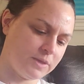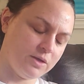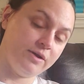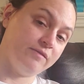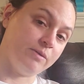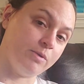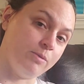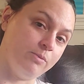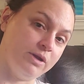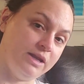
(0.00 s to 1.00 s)
I don't have that
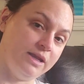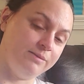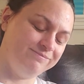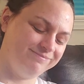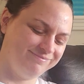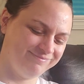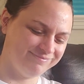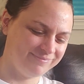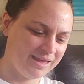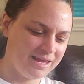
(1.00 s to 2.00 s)
problem when I knit.
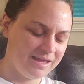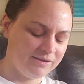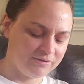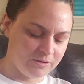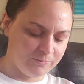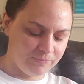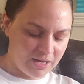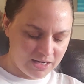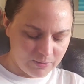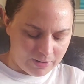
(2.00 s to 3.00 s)
So
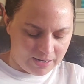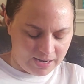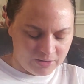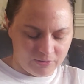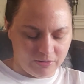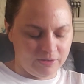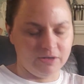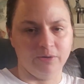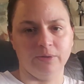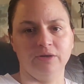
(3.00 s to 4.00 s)
anyway, I don't
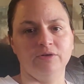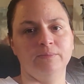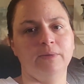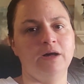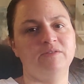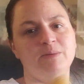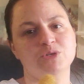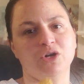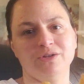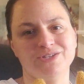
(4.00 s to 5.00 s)
know what I'll do. I'm
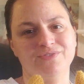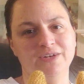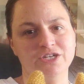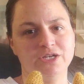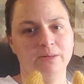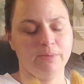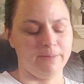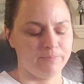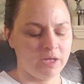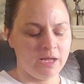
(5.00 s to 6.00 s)
sure I'll just finish it, but
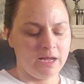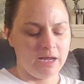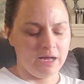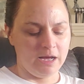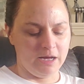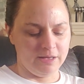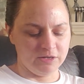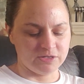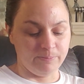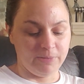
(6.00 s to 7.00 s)

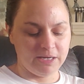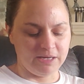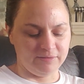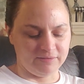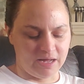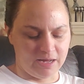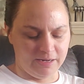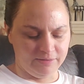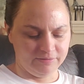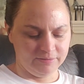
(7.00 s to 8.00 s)
there's a mini
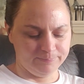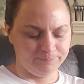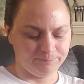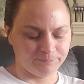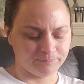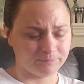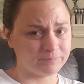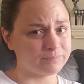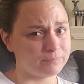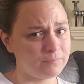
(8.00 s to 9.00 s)
size.
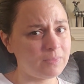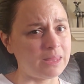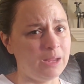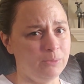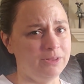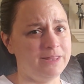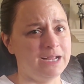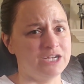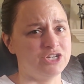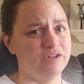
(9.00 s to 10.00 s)
I really think
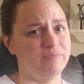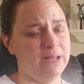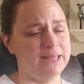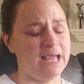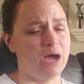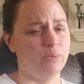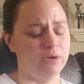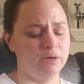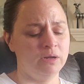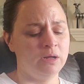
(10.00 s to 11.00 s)
I should have made that one.